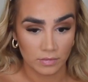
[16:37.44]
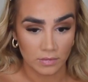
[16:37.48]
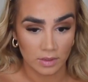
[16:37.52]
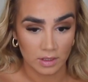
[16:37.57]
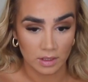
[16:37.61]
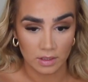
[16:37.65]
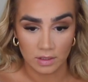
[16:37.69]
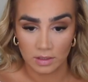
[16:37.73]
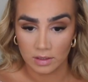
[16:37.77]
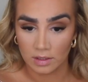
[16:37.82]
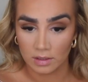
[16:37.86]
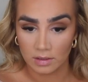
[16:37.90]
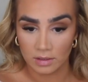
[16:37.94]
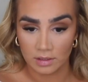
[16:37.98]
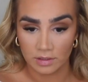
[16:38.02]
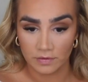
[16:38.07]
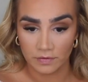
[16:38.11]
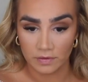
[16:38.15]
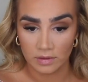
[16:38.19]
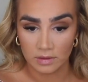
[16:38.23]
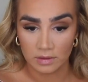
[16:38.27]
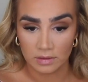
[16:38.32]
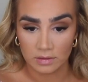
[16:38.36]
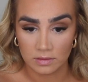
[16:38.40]
can you tell the
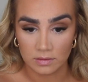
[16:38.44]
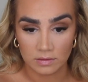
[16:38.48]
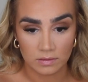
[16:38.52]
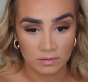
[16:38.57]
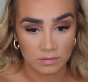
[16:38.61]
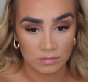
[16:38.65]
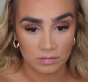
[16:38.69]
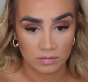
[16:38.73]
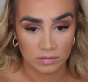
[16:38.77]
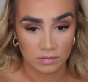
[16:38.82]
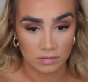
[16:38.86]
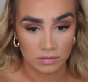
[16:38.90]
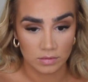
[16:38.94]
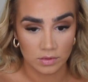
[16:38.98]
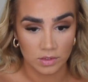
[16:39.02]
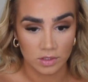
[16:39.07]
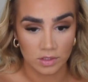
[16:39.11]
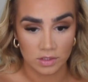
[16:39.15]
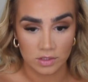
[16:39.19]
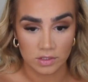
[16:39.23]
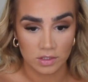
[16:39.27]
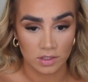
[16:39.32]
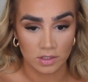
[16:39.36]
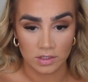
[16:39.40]
difference? You
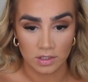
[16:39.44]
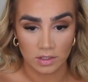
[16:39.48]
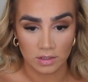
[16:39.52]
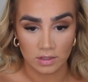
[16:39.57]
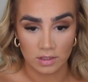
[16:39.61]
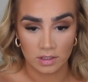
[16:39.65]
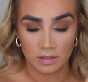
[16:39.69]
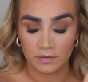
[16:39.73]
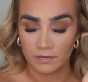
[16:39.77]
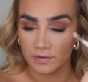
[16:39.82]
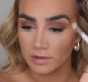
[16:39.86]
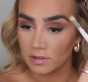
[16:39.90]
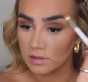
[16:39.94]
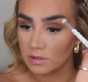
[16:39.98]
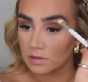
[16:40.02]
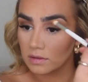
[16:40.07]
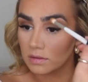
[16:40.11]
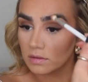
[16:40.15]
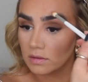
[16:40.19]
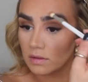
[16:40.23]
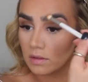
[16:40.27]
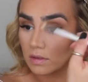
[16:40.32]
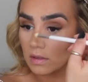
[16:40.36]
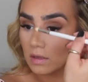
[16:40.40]
can so tell the
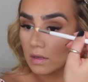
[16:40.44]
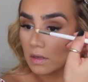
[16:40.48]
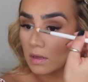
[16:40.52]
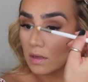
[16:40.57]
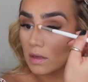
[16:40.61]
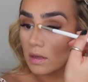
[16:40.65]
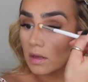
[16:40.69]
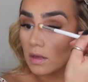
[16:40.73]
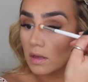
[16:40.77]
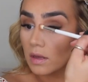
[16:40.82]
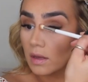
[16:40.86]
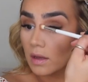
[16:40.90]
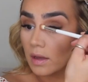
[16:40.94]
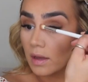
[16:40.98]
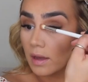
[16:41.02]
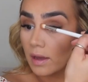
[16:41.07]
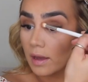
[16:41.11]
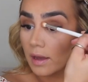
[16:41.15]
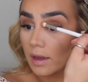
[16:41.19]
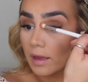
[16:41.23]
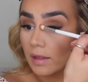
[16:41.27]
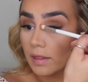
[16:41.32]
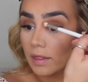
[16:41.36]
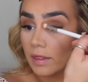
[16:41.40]
difference.
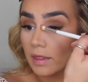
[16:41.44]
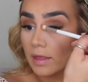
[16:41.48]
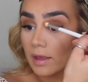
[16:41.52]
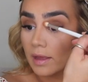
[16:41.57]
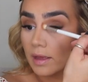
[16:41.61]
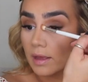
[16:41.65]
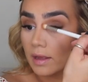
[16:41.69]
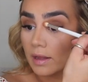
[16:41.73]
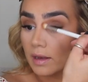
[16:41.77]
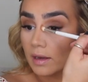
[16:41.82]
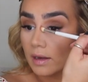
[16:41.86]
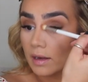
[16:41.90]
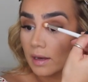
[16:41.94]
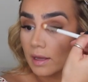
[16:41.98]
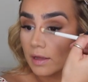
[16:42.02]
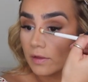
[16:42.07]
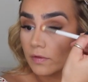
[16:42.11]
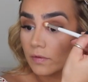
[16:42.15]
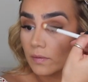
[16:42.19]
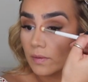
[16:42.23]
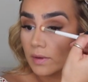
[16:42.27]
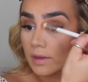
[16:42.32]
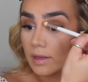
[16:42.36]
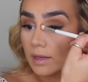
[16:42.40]
And then
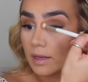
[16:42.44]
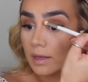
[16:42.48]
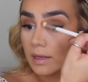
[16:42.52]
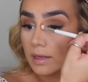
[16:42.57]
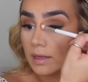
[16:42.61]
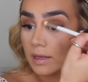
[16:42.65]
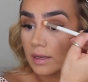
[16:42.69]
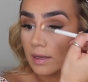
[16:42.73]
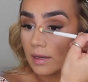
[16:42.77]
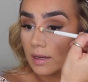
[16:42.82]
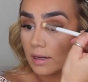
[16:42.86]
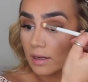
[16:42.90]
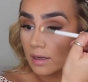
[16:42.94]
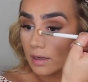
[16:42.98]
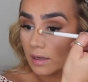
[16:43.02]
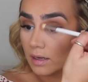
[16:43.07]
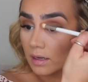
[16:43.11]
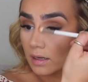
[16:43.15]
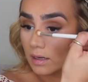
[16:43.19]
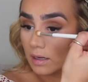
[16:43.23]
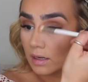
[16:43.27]
as we get here,